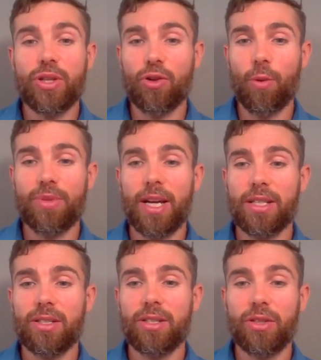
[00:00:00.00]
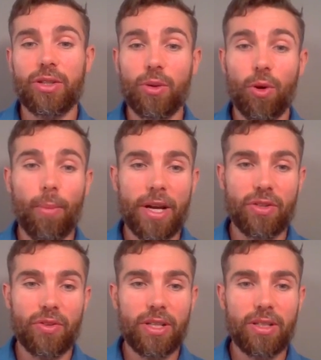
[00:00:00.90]
to your object that you are
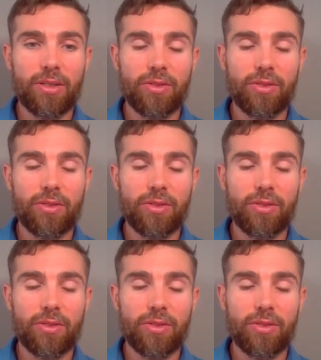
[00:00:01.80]
measuring.